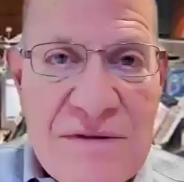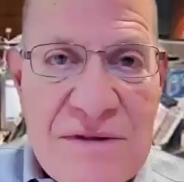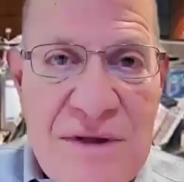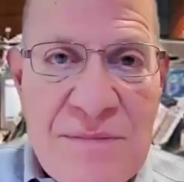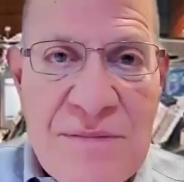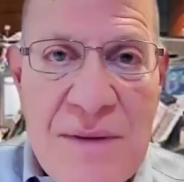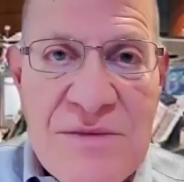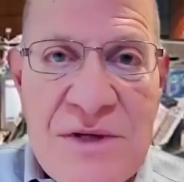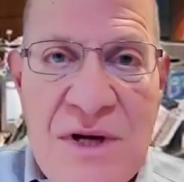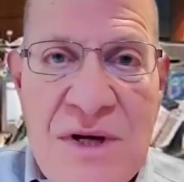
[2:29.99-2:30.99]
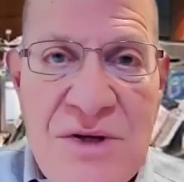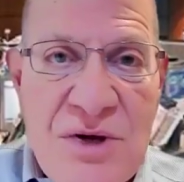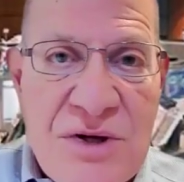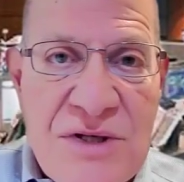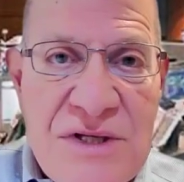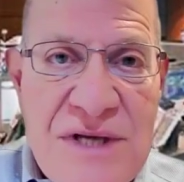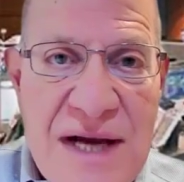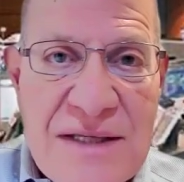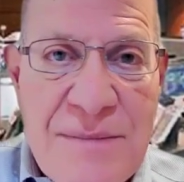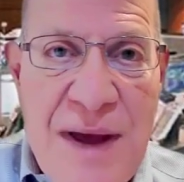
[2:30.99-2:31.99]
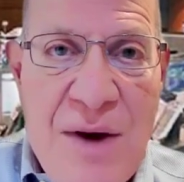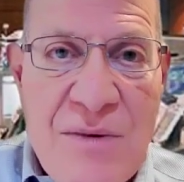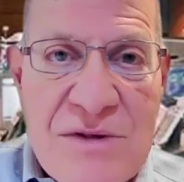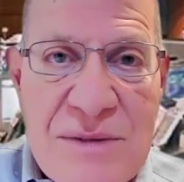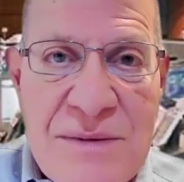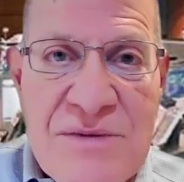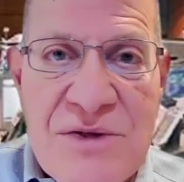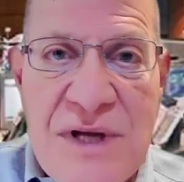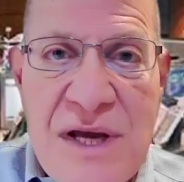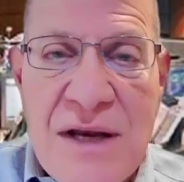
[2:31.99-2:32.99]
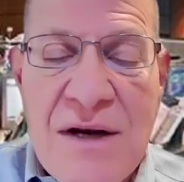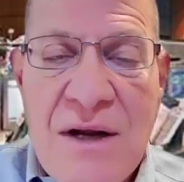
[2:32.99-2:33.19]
Sometimes you can detect the malware, sometimes you can't.